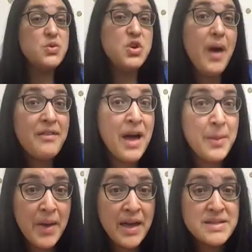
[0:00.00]
have
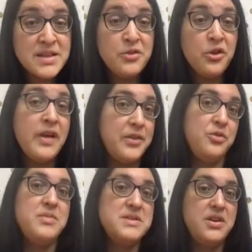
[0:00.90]
iPads in your
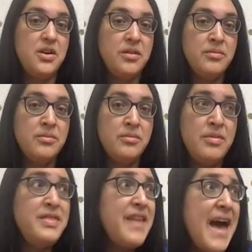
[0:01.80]
classroom this year.
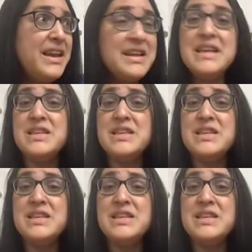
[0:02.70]
That is